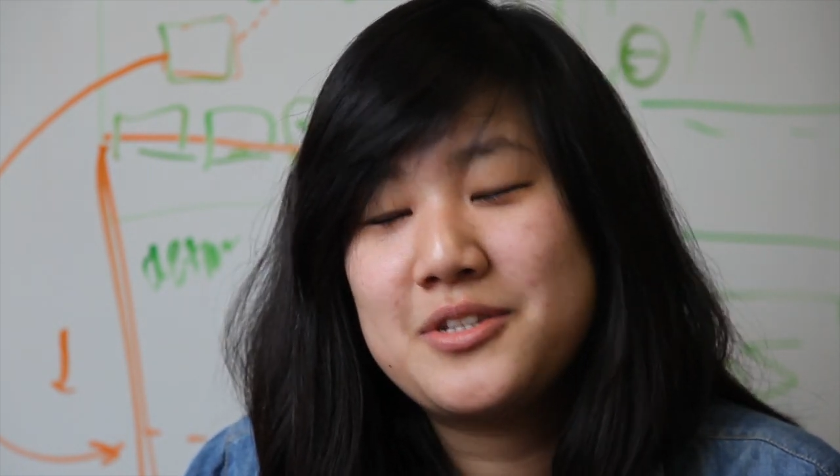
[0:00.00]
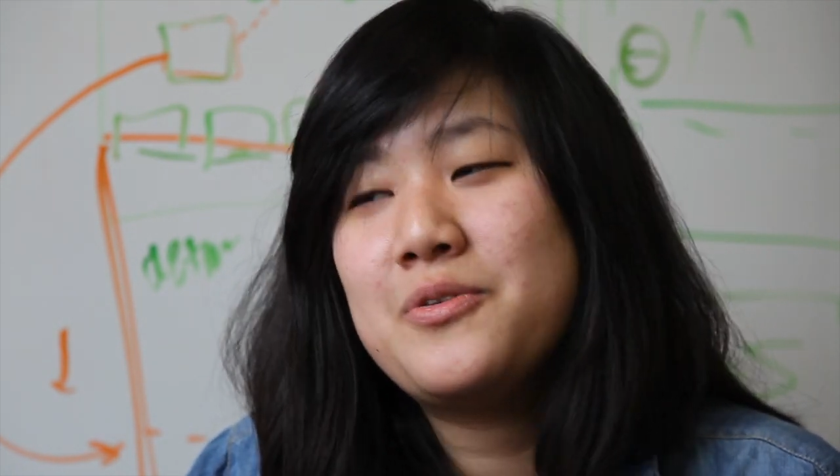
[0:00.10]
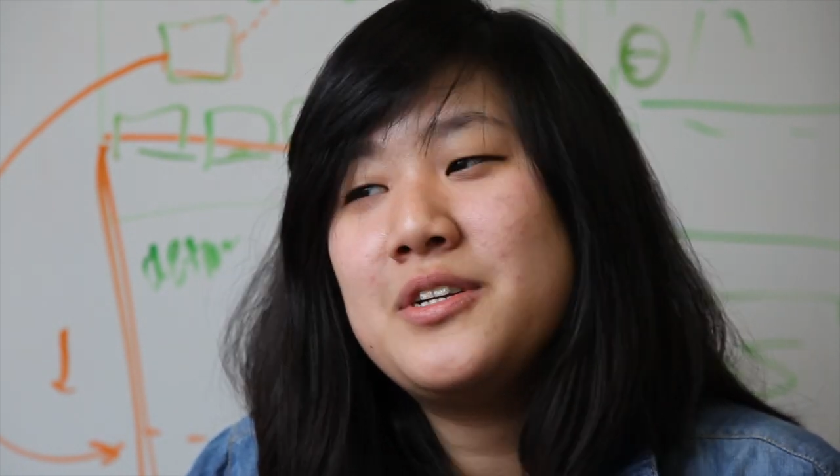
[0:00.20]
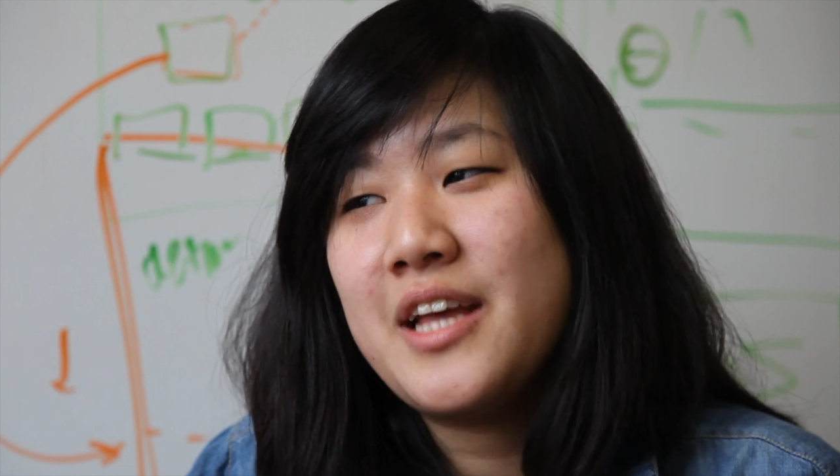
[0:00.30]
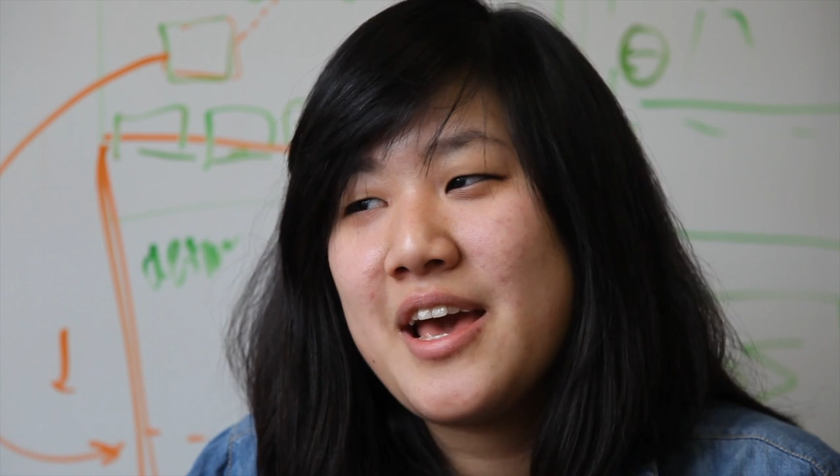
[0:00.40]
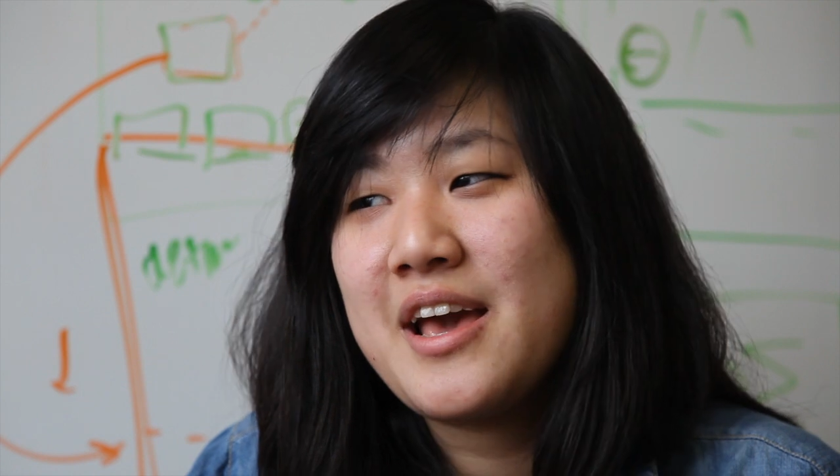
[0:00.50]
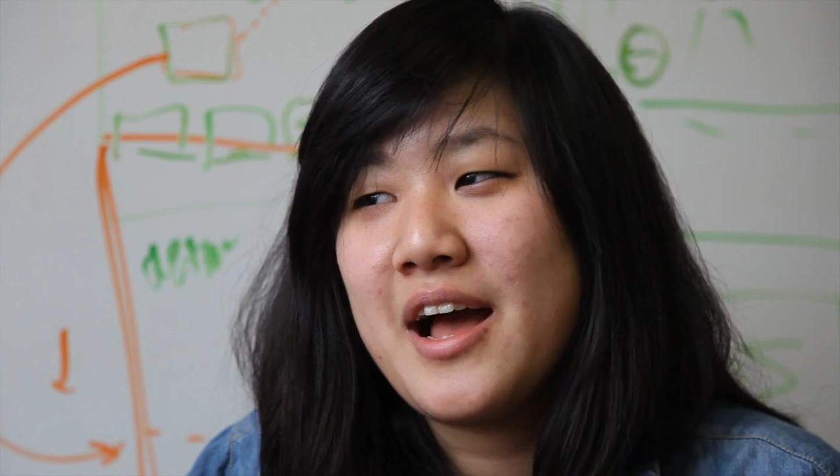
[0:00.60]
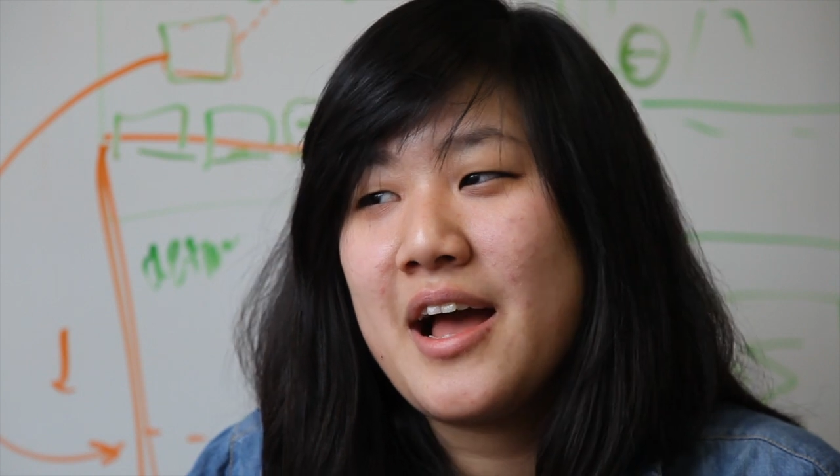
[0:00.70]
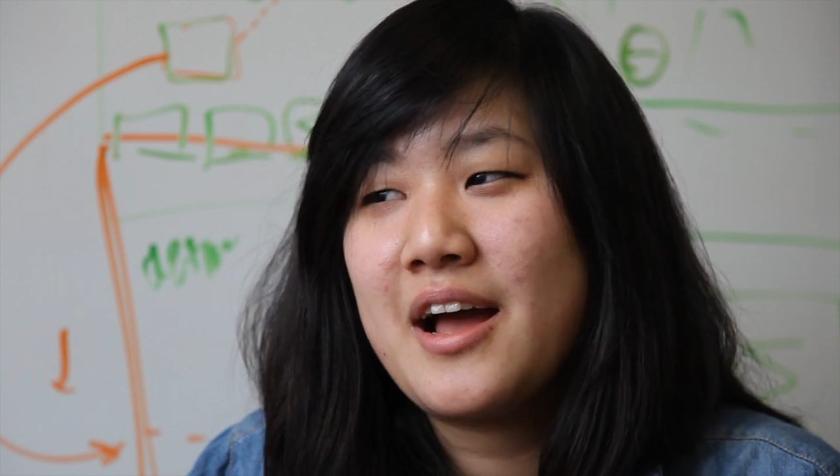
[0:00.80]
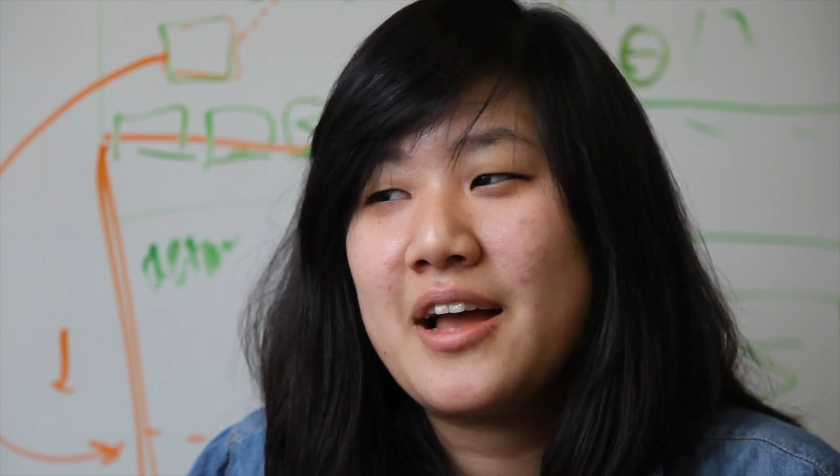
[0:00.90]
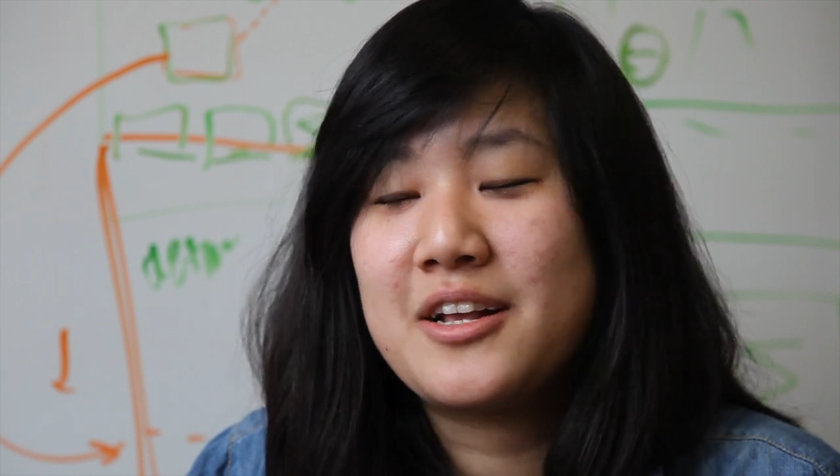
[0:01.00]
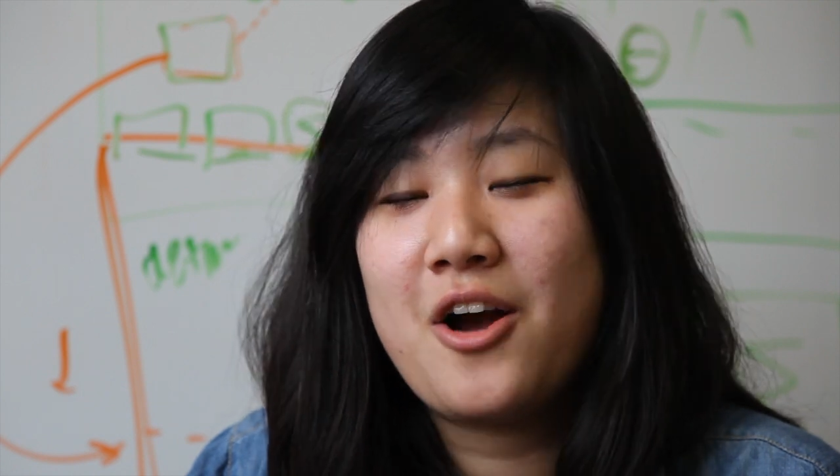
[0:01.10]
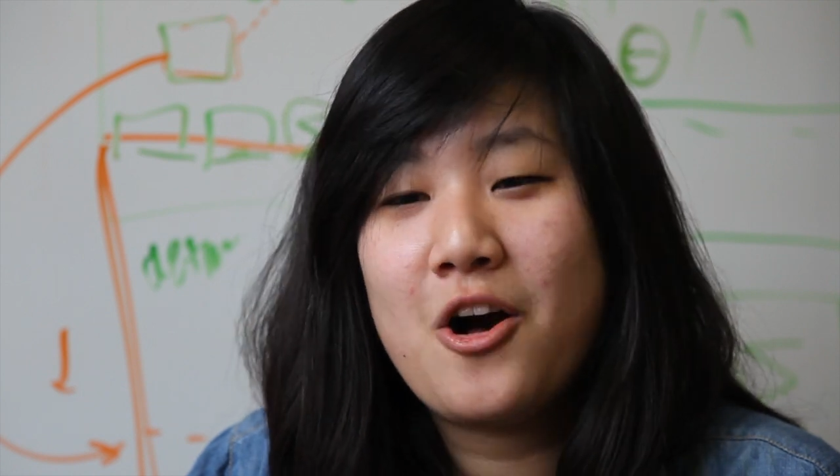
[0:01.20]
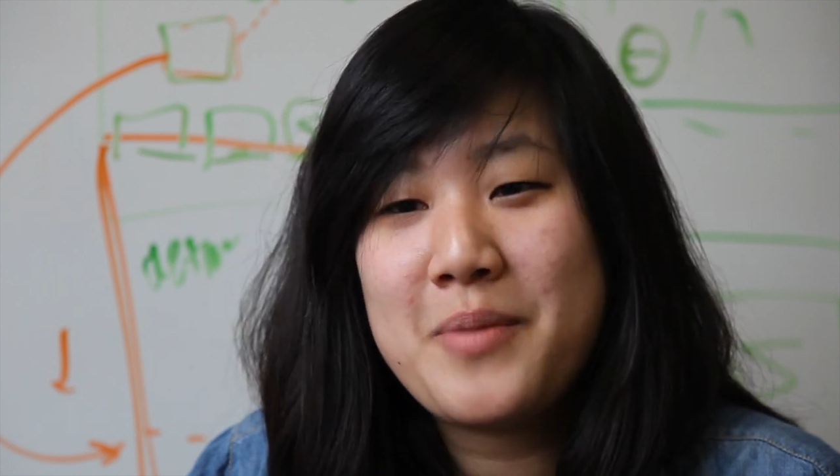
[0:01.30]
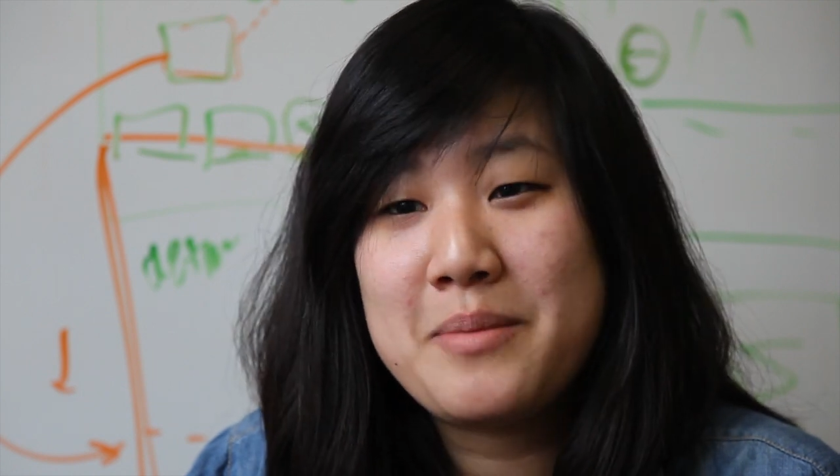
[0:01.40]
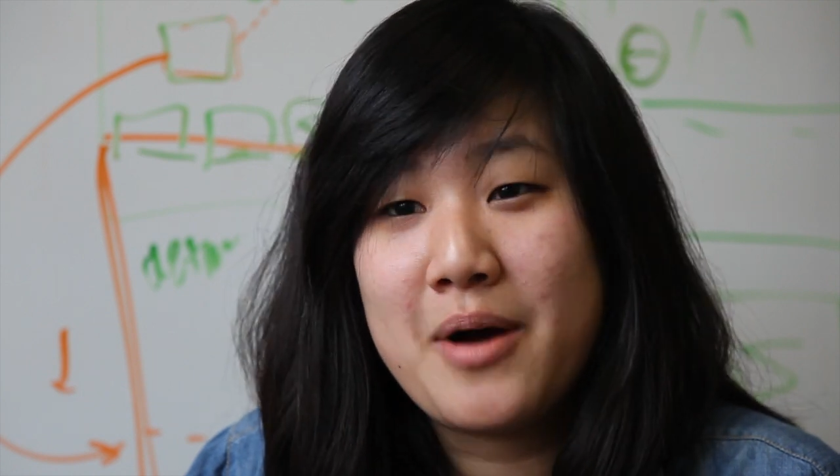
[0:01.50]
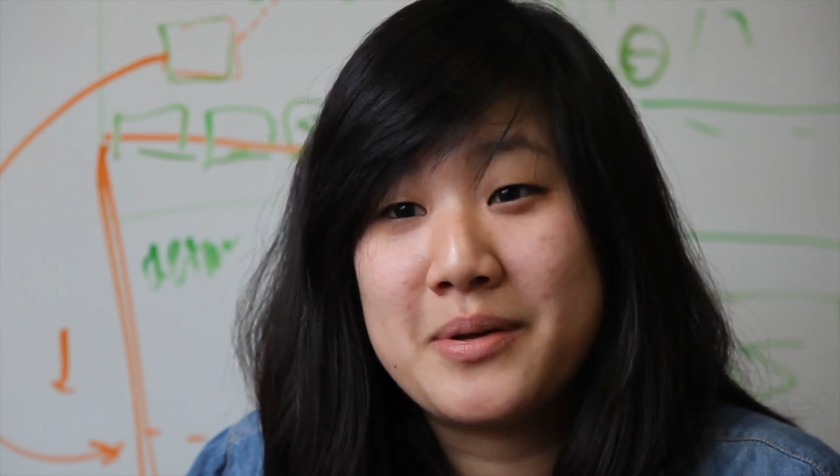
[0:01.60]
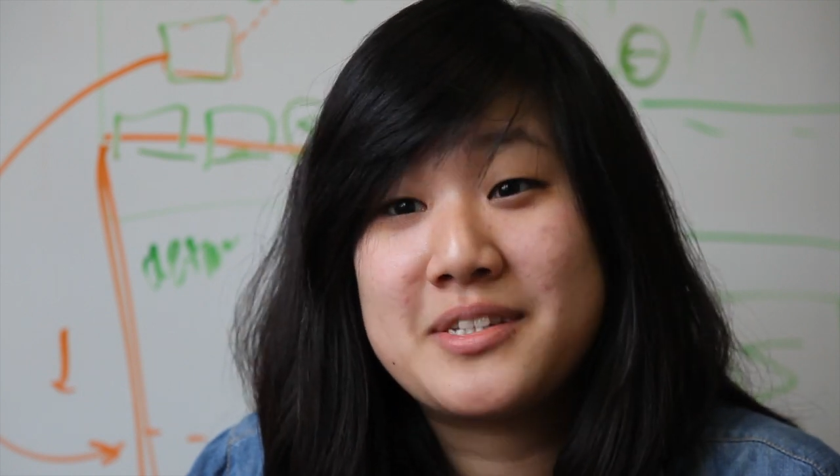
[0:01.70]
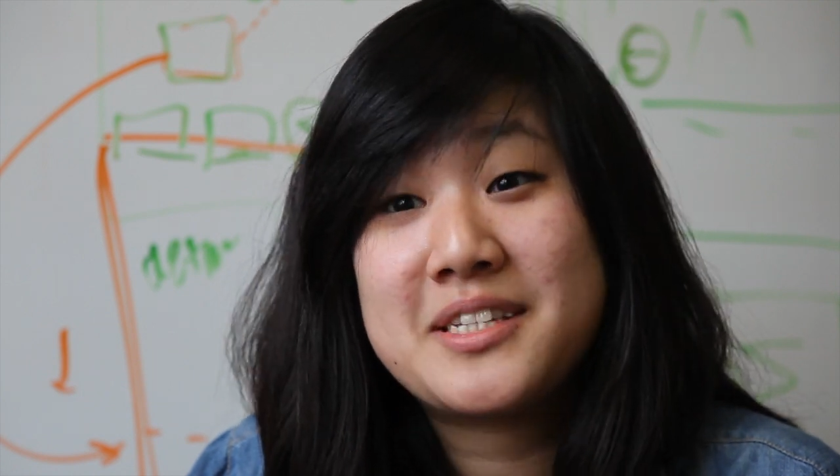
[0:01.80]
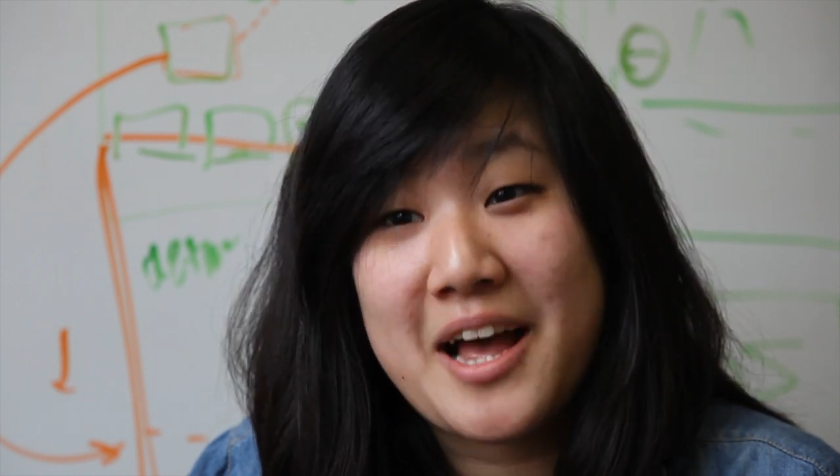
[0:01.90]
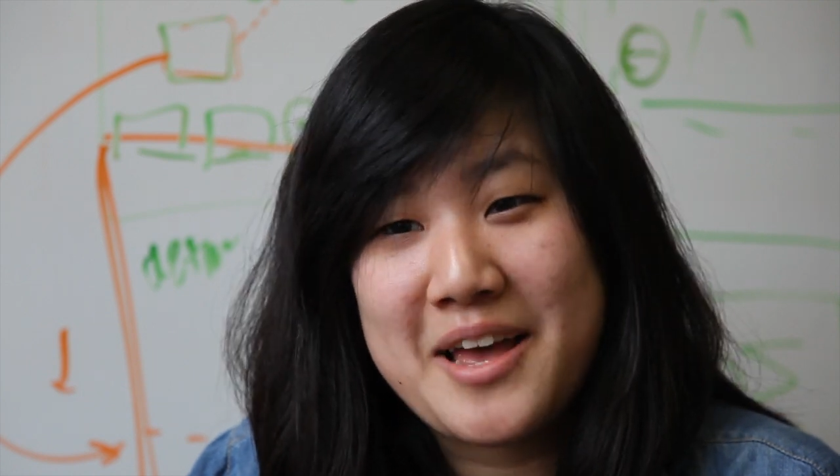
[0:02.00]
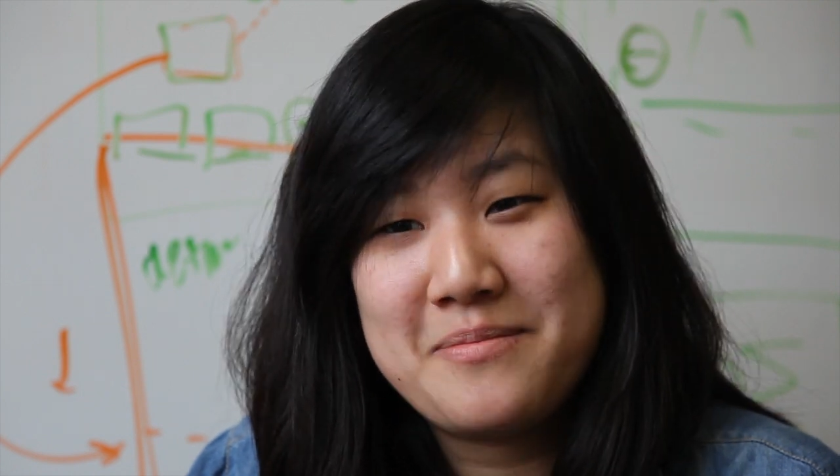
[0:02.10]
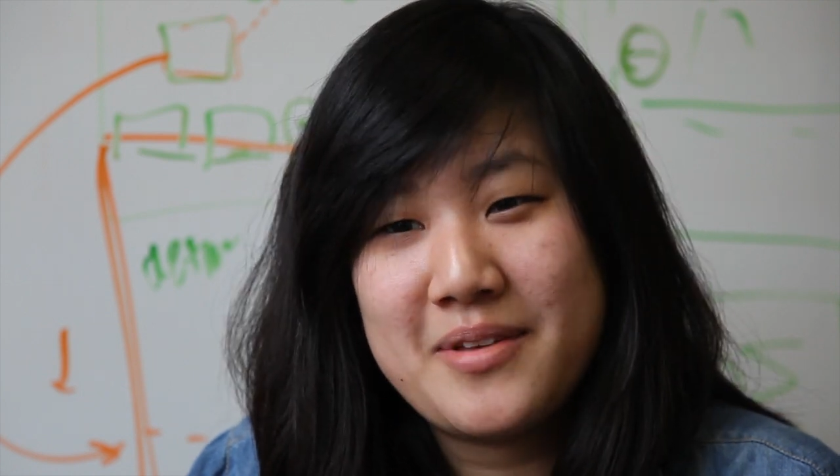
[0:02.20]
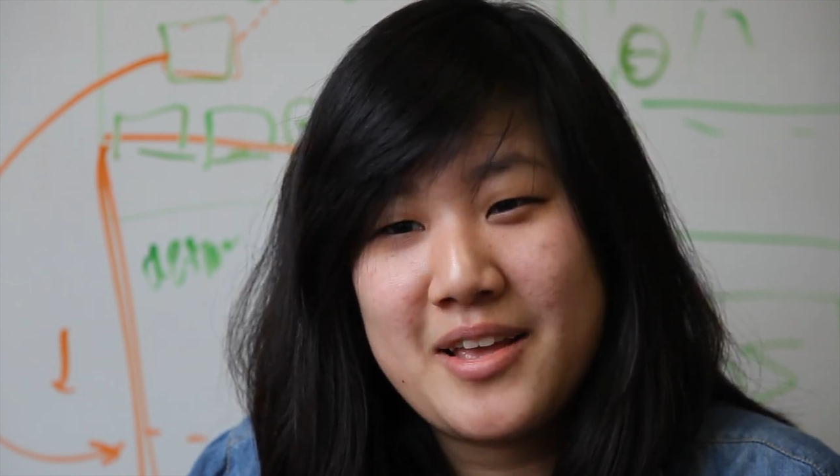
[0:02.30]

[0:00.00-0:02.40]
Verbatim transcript: So one day, I called my mom on Skype